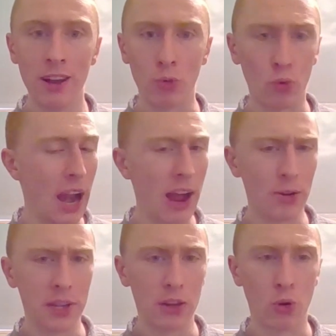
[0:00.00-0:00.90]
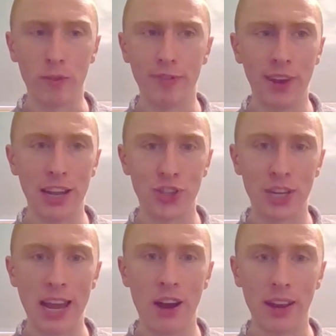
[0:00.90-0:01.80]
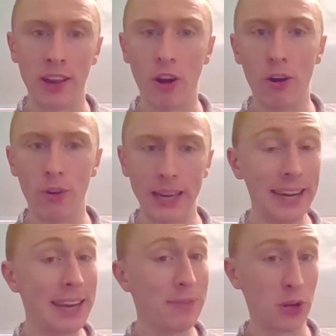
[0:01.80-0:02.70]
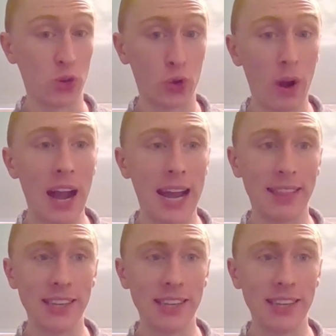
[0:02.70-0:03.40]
rounded or fleshed out at all. He didn't even try.